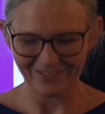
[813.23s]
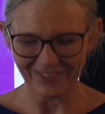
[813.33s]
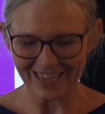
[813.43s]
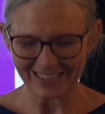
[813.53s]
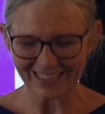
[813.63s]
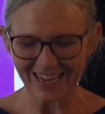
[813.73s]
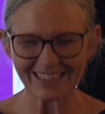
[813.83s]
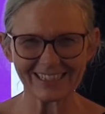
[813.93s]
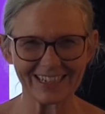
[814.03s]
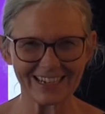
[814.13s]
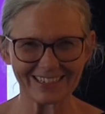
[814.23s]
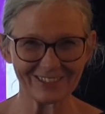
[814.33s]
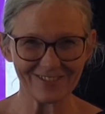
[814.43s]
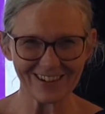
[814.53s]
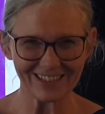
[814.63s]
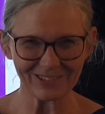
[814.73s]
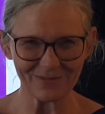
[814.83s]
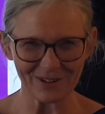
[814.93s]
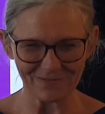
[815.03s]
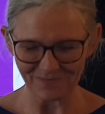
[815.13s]
Fantastic. Try this
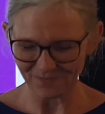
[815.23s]
one.